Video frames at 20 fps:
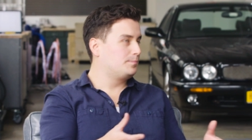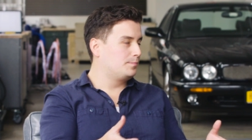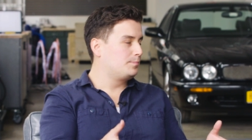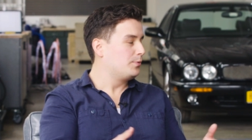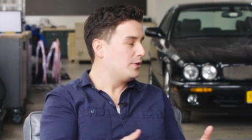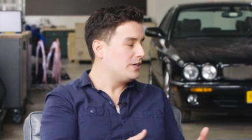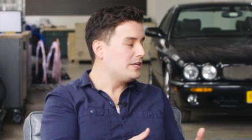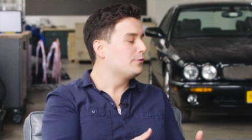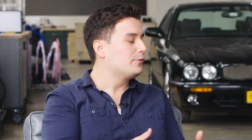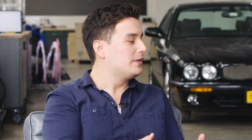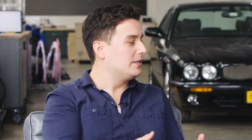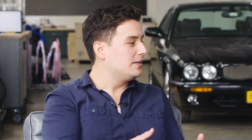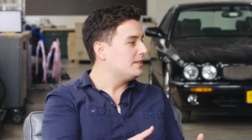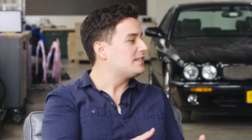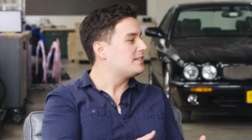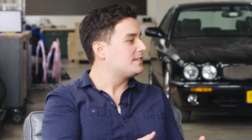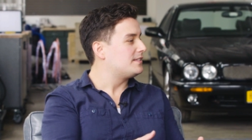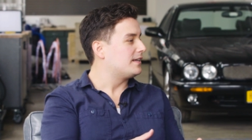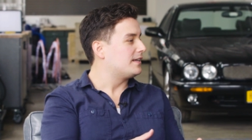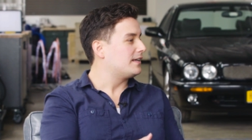pretty
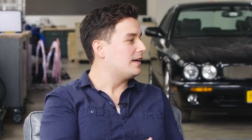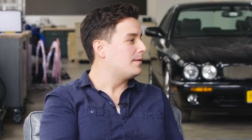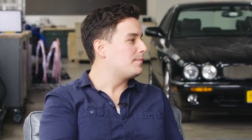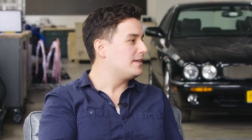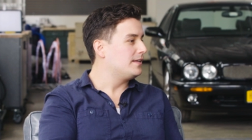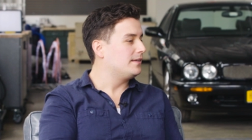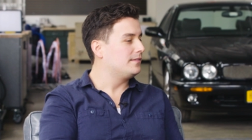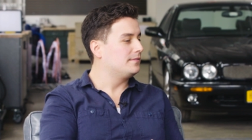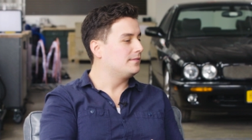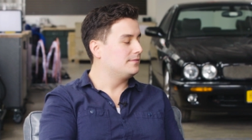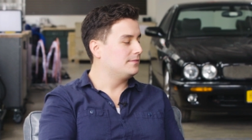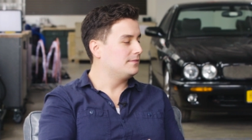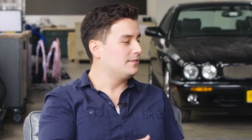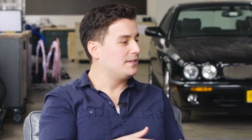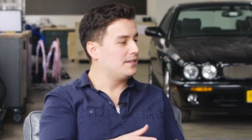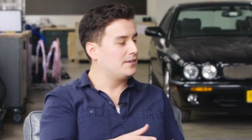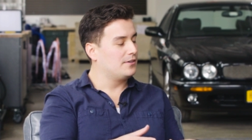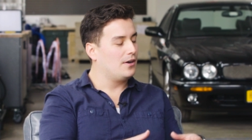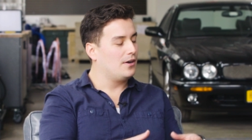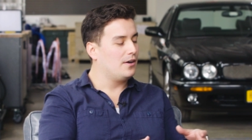realistic. I mean,
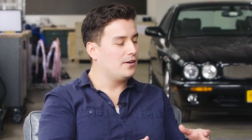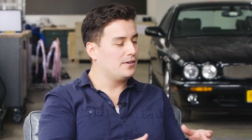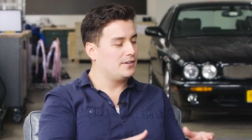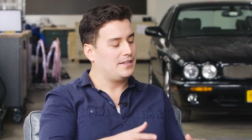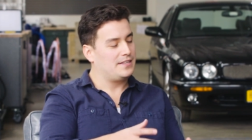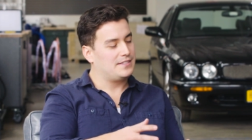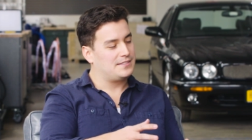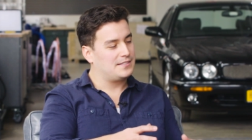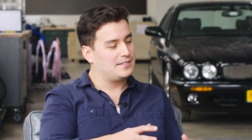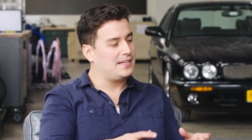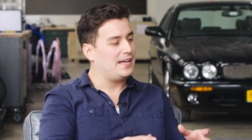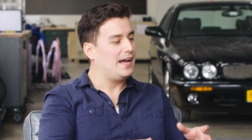there are it's